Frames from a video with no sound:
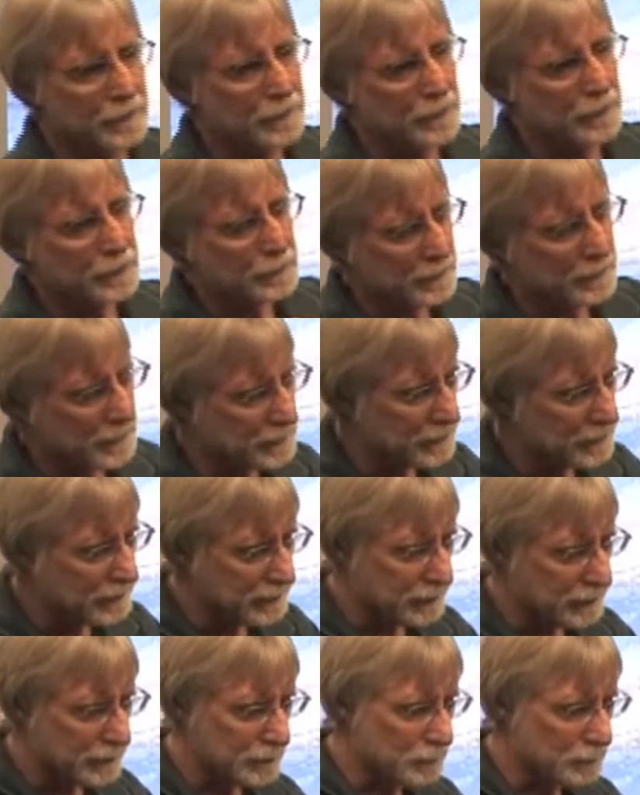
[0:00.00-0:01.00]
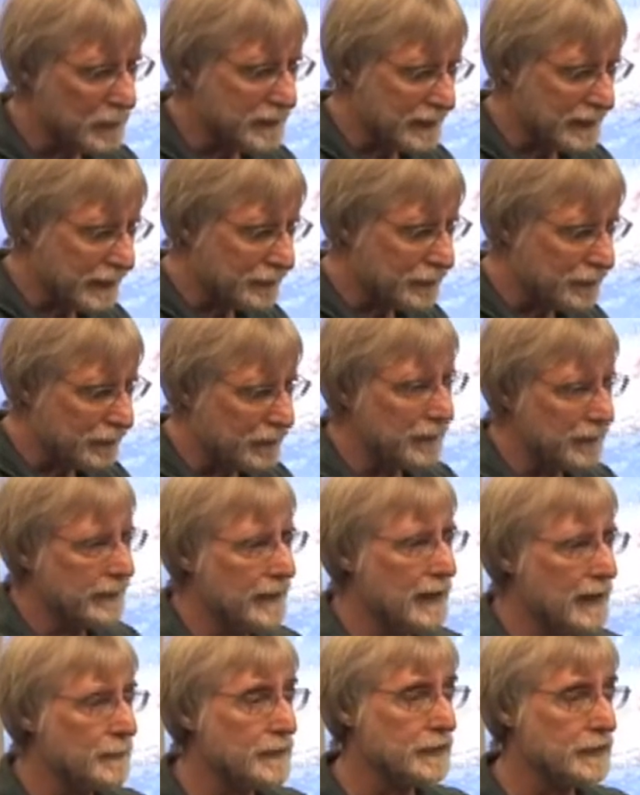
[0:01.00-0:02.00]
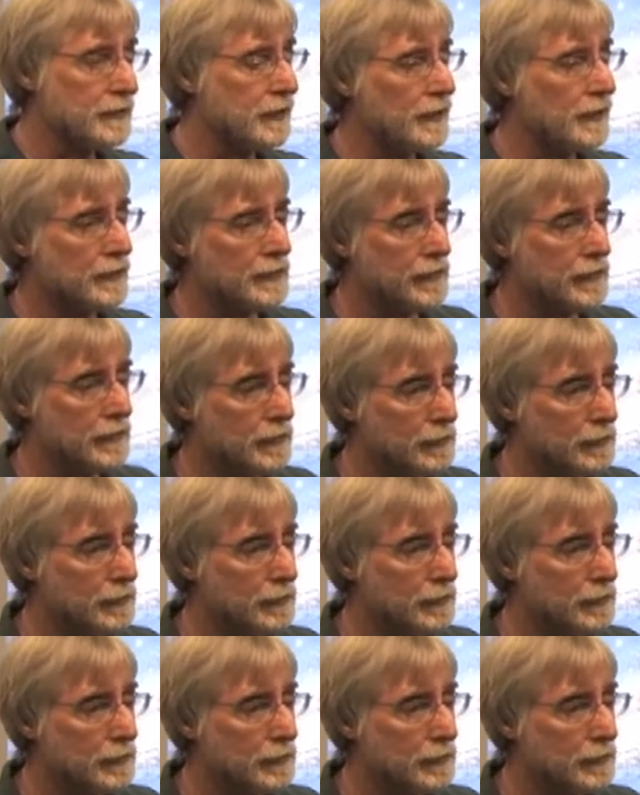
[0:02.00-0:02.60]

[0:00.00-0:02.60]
the first question is what NASA has now been charged to